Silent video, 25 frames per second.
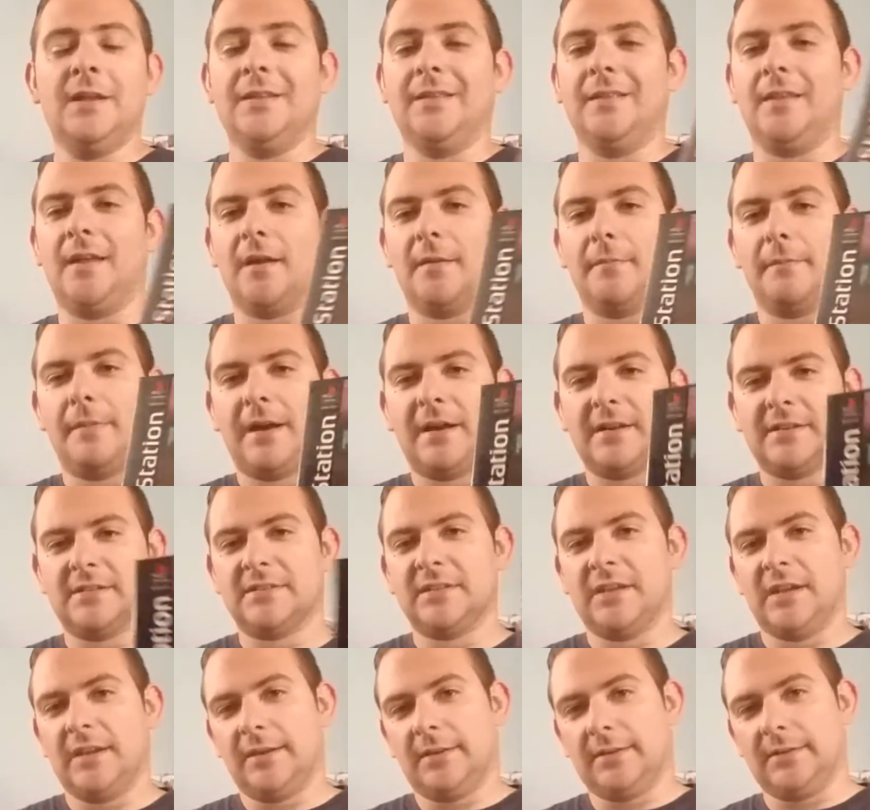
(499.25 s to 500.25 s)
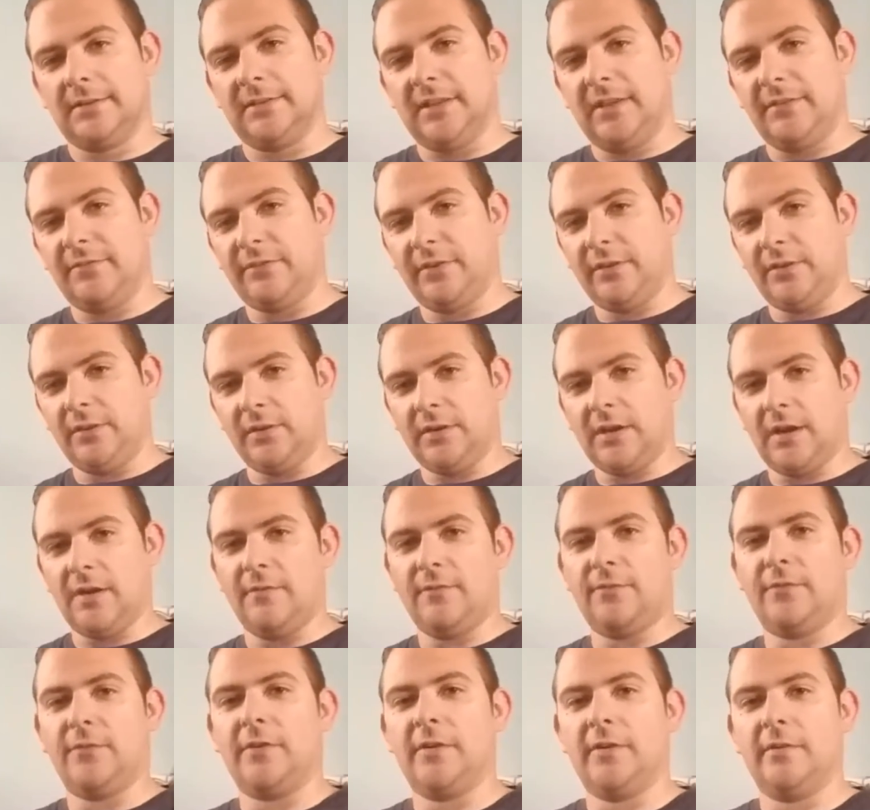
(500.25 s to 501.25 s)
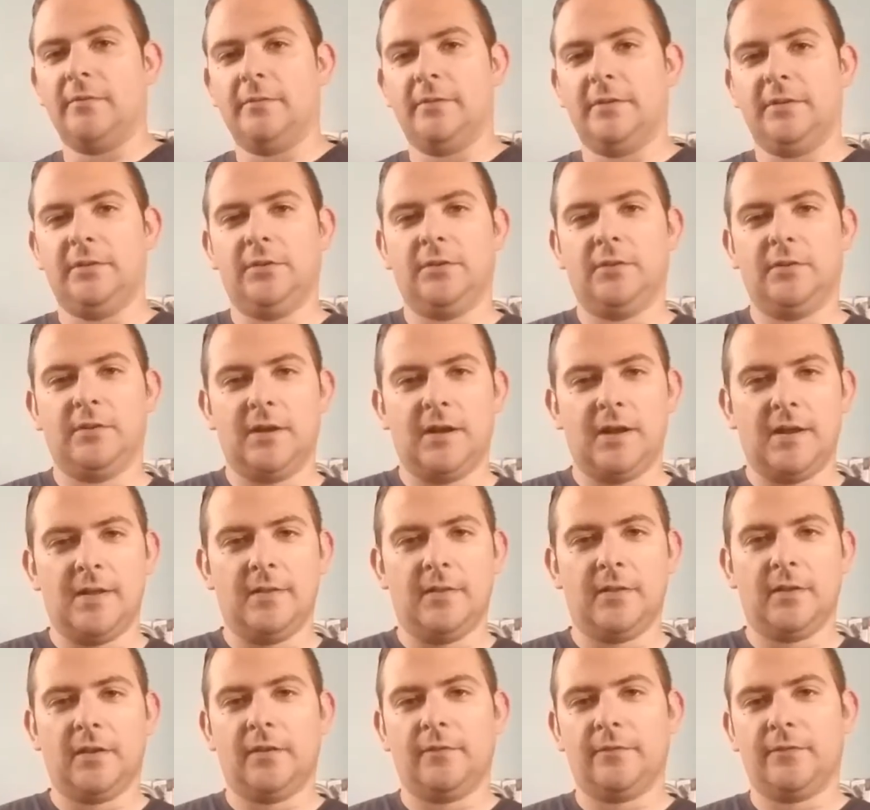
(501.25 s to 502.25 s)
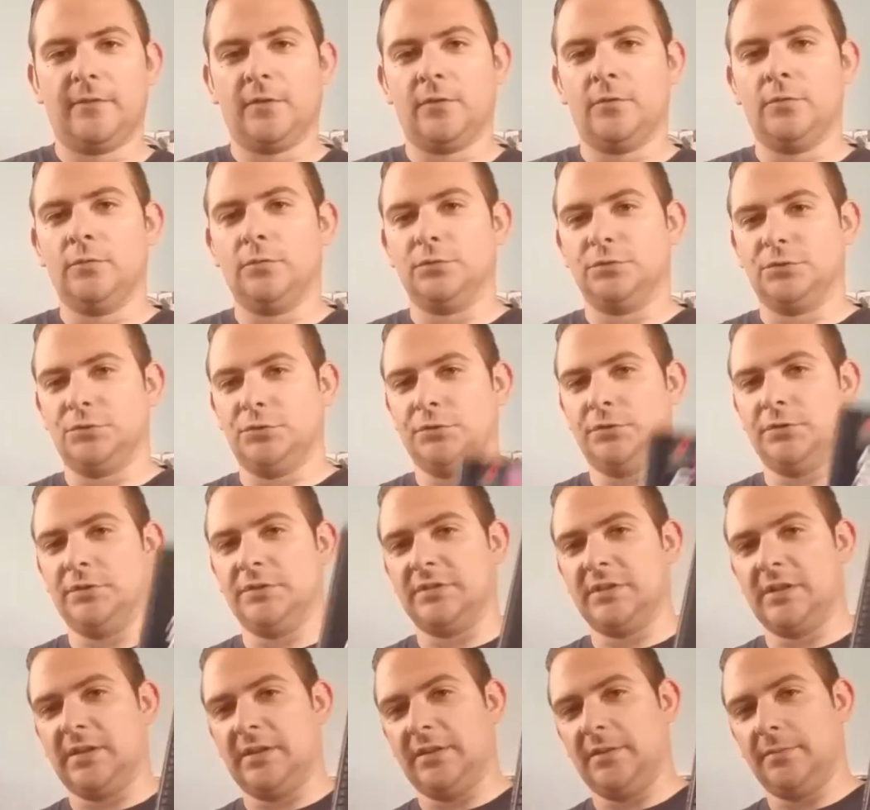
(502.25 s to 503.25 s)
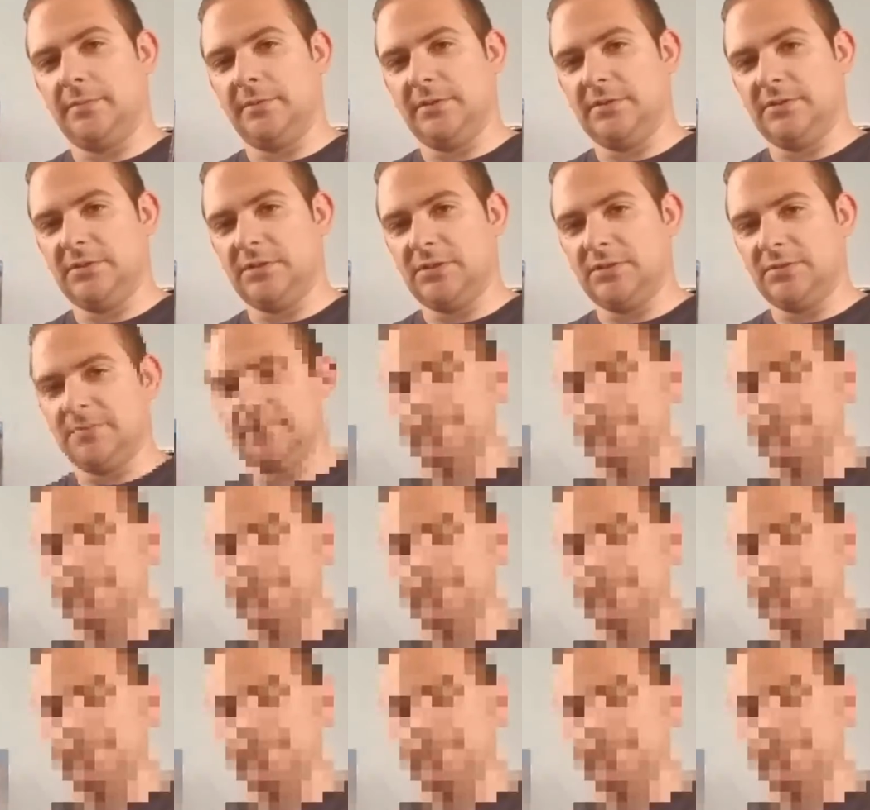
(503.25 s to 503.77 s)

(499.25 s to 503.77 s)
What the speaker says: Long box title, definitely look out for it when you're looking for cool shooters on the PlayStation.